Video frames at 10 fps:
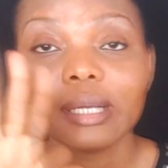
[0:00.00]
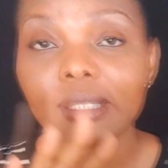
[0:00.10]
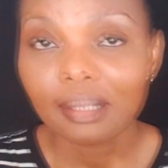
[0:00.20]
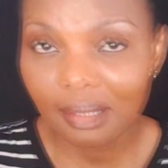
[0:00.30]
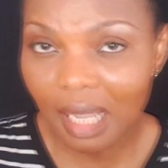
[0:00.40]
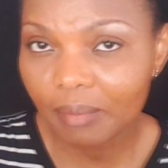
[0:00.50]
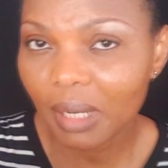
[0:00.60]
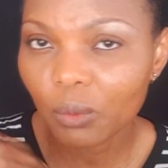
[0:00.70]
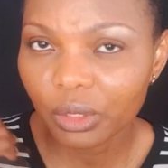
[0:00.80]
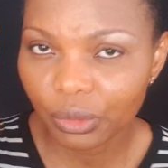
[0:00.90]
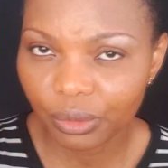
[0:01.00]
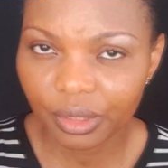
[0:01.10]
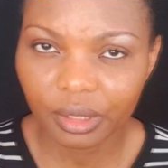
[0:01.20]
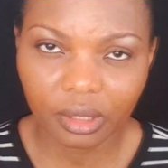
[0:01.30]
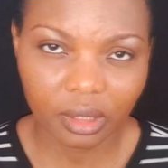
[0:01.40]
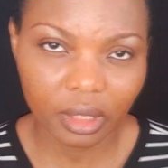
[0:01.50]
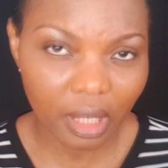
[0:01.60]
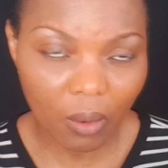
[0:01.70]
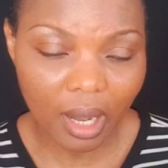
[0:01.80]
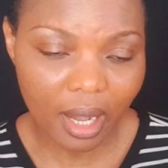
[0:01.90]
the type that we use in
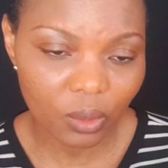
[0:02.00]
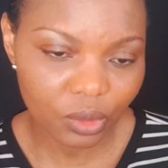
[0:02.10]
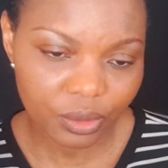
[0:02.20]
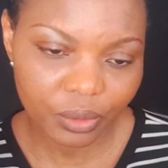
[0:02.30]
our house.